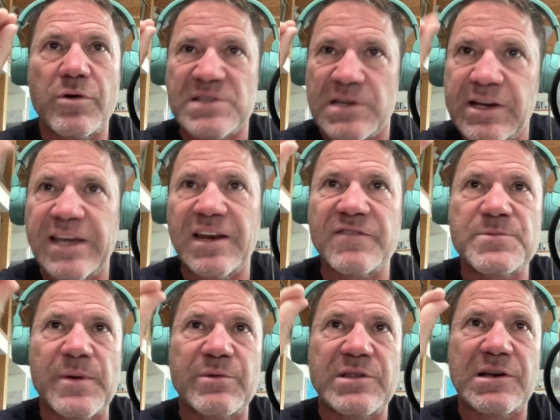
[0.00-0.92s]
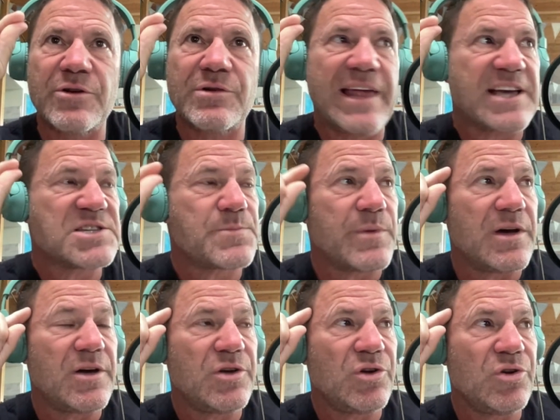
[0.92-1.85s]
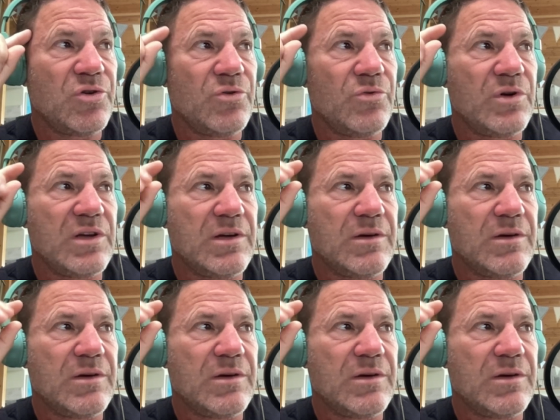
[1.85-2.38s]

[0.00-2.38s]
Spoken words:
I was lucky enough to be with a local expert who